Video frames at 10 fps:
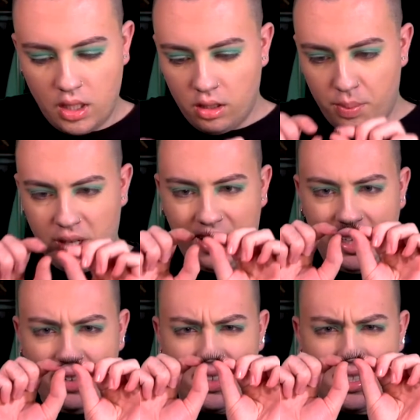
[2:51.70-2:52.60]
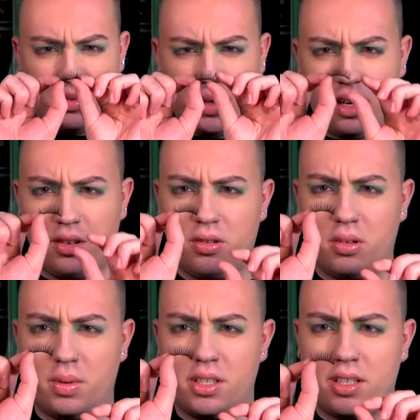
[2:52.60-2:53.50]
look pretty even to me. I don't know
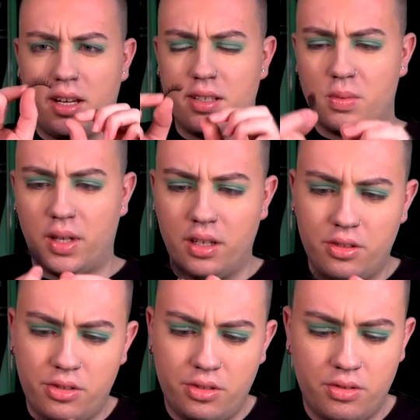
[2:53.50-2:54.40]
which side is which.